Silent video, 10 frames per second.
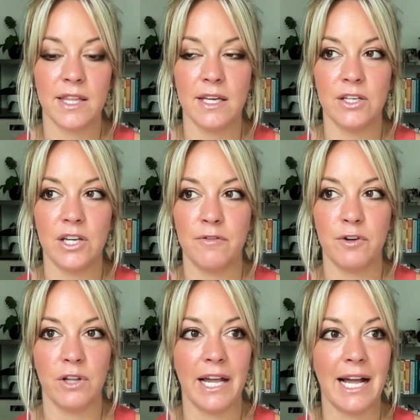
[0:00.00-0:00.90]
if
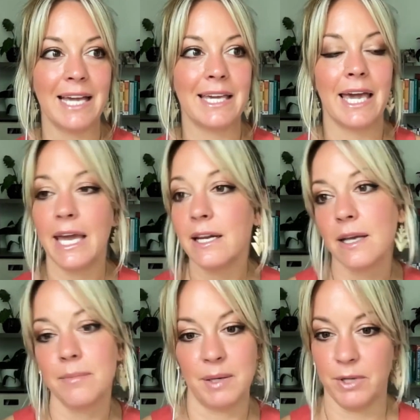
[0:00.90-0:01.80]
you're like, I can't
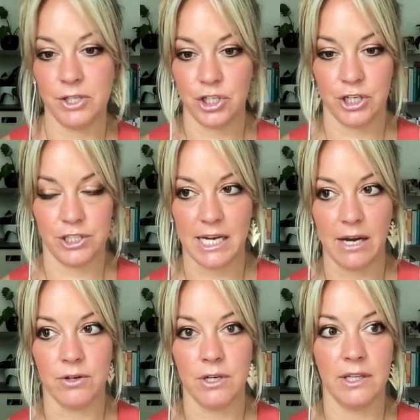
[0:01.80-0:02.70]
get my blood sugar
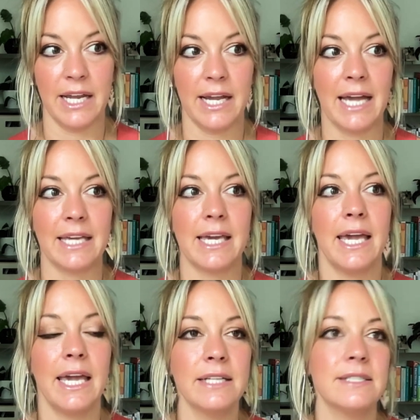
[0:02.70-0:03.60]
down, like I
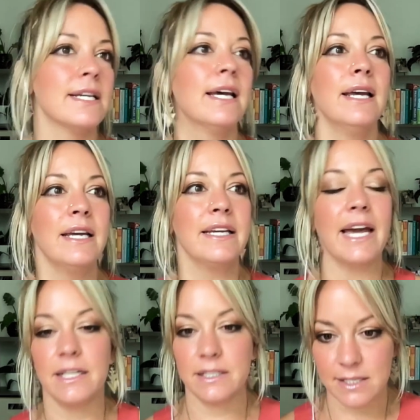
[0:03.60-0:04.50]
can't get
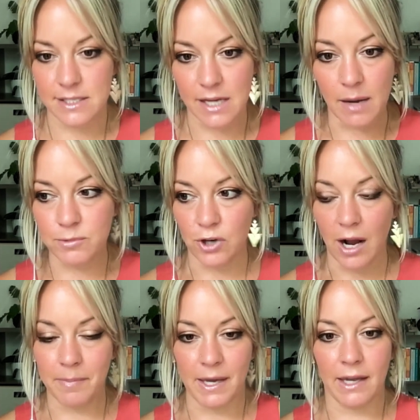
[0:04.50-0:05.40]
it to stop
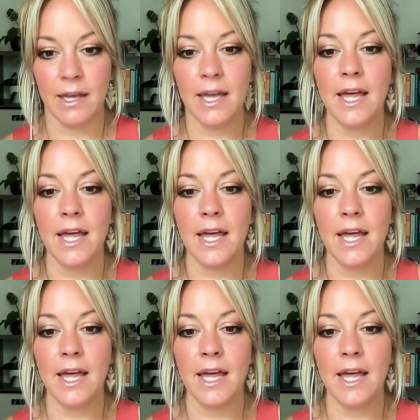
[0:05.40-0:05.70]
dropping,